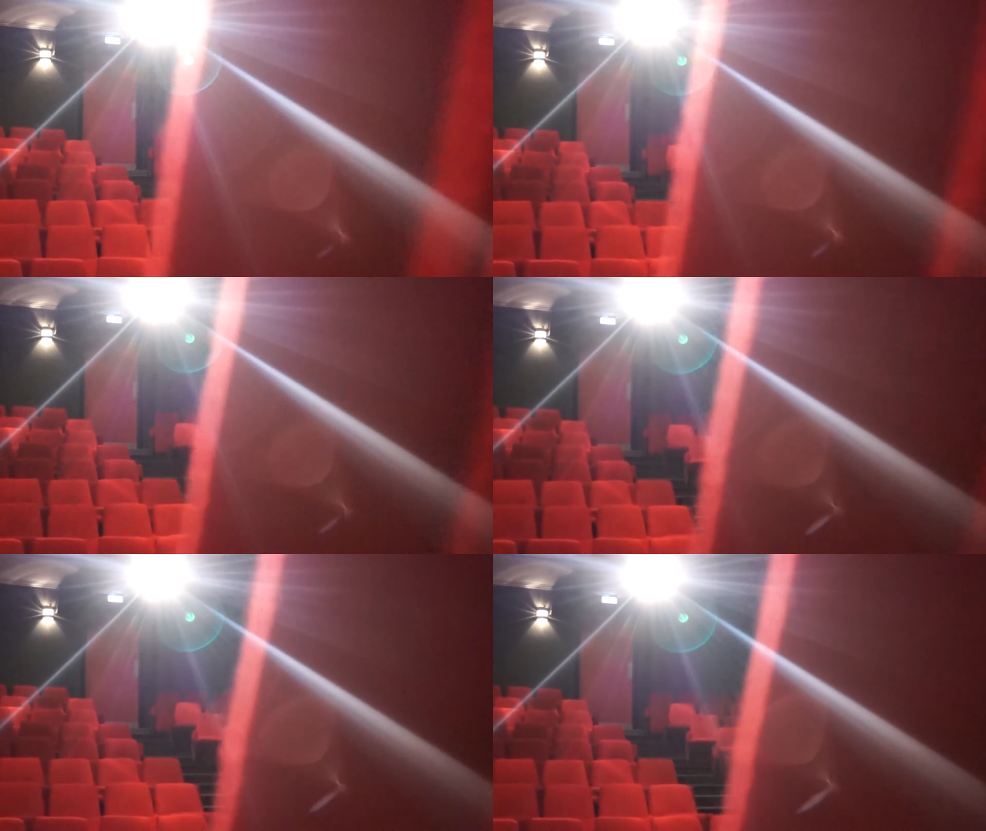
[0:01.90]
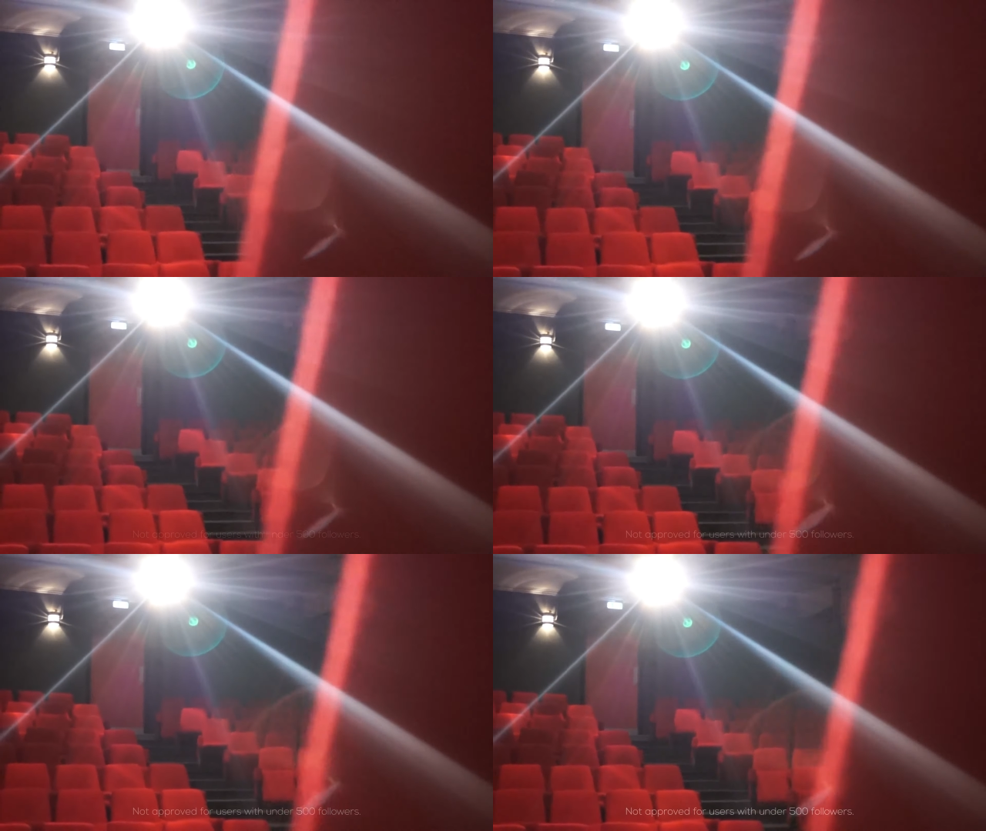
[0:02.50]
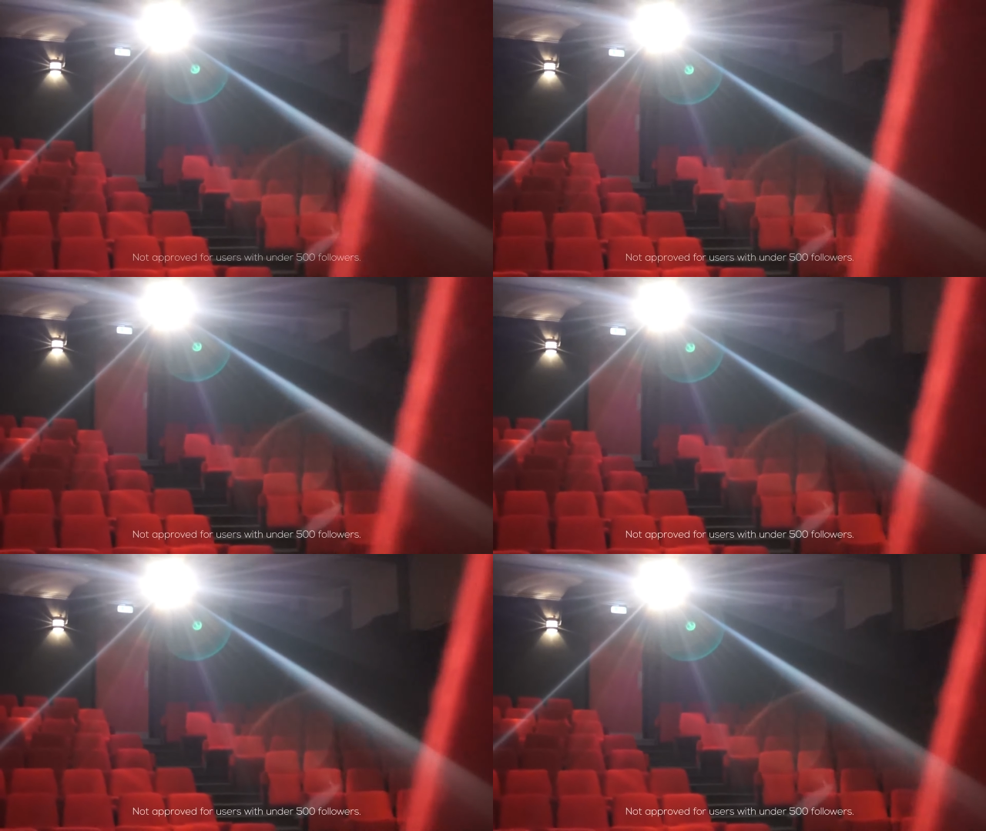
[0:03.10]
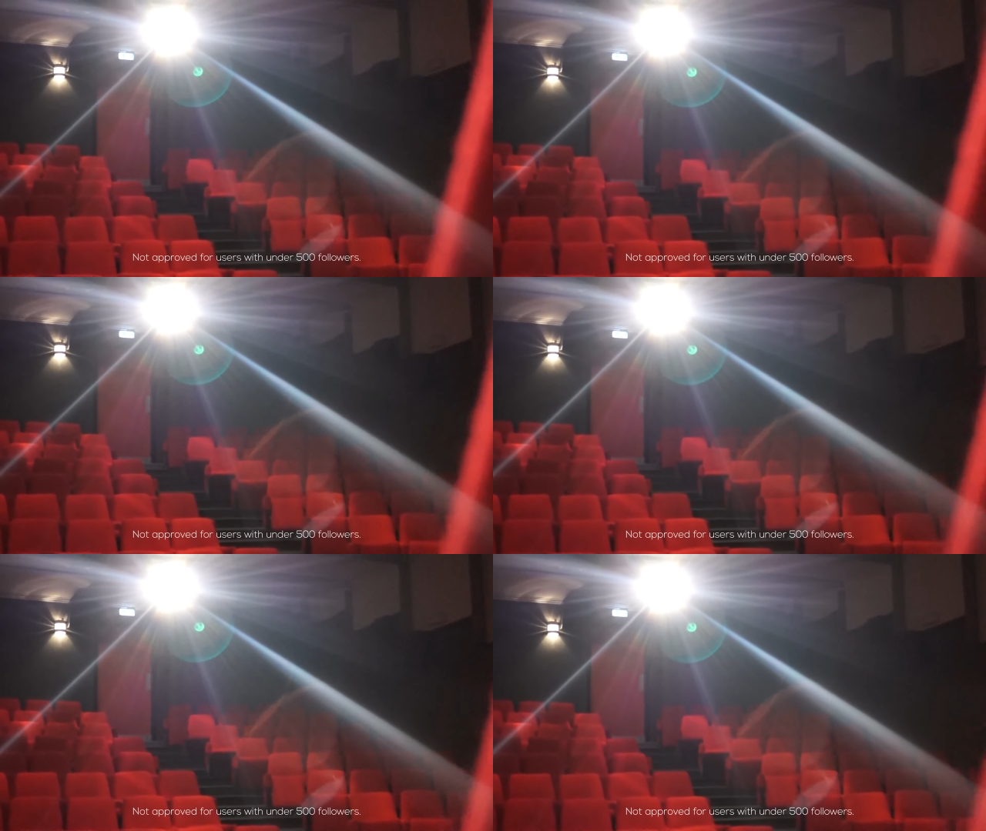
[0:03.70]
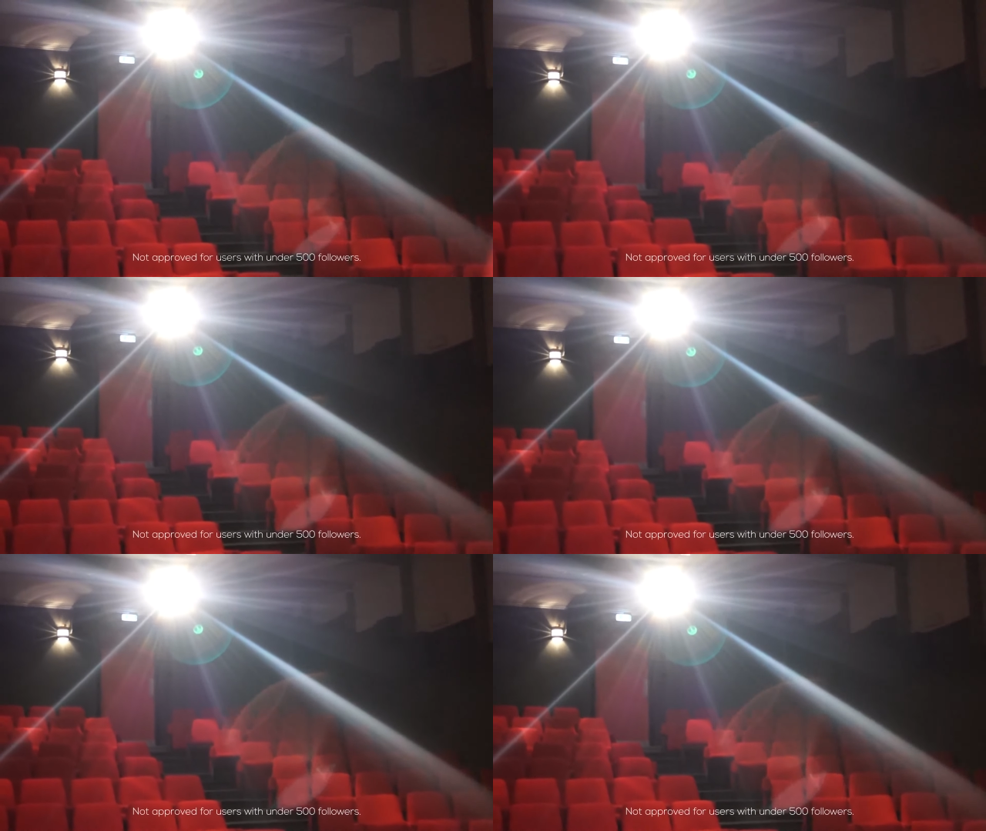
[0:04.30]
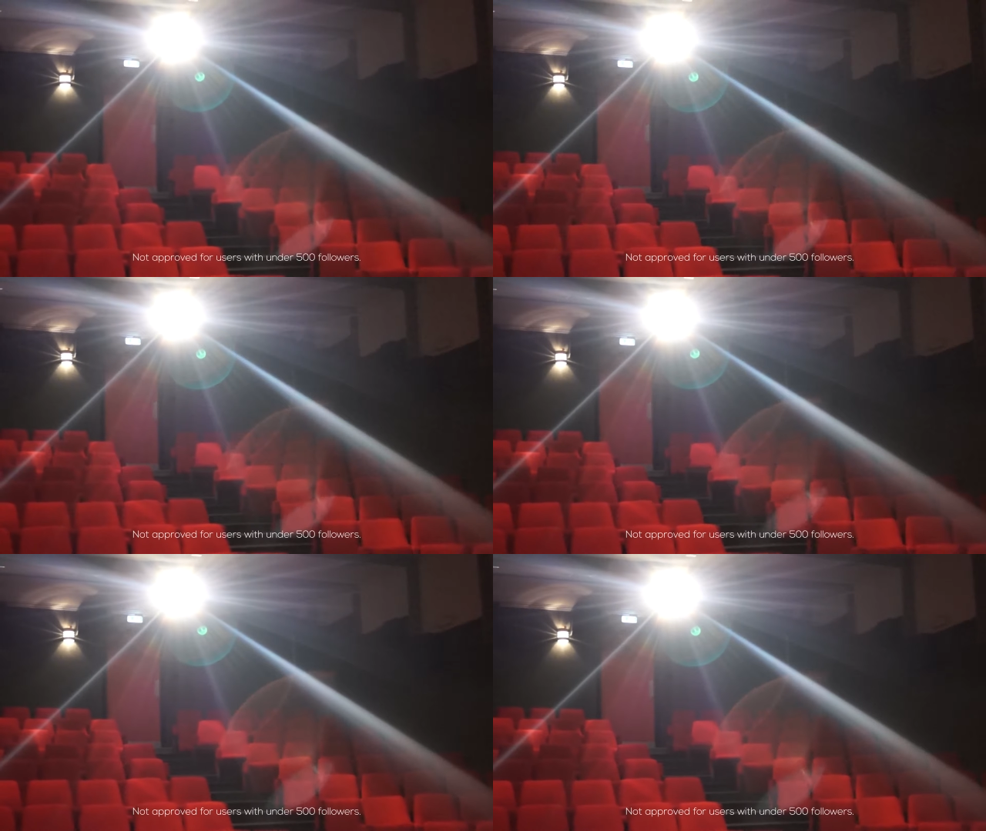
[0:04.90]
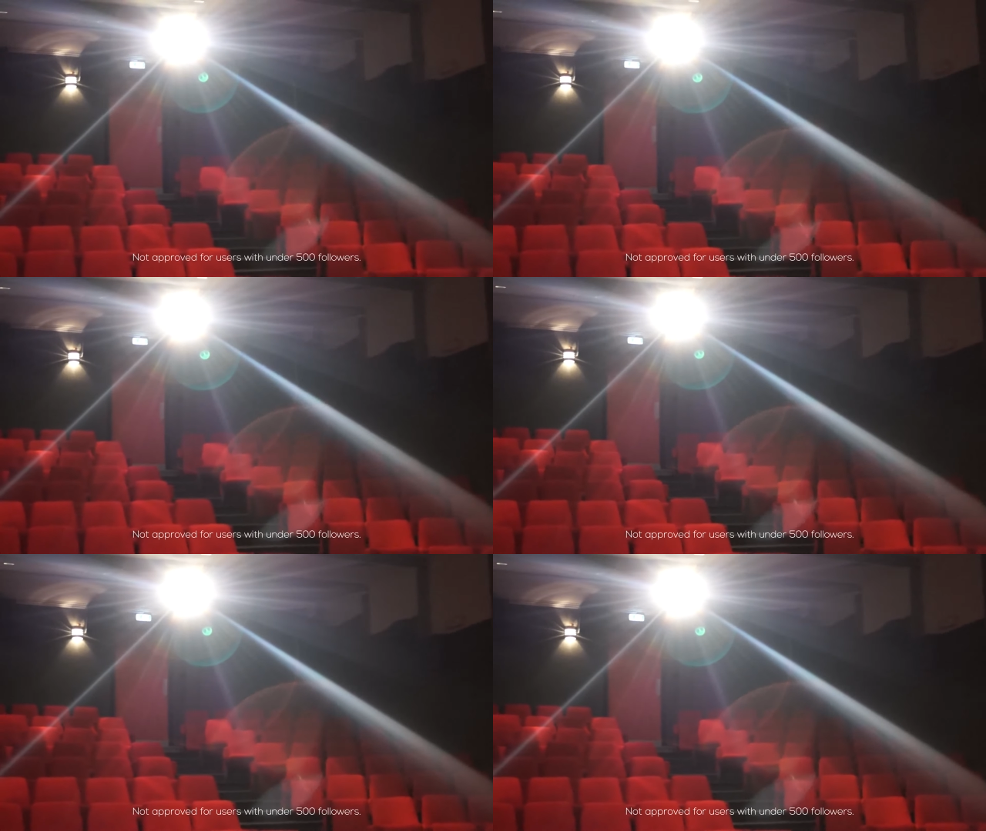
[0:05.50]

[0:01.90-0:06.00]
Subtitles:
No face is visible, so there are no lips to read.